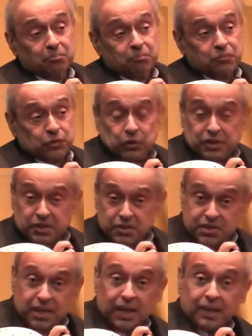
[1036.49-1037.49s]
so it is
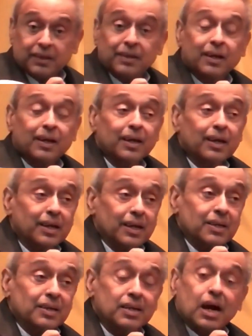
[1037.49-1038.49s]
said,
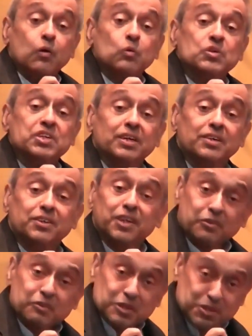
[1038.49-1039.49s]
in
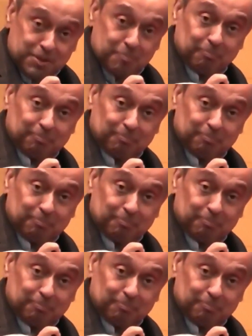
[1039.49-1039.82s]
counter-terrorism.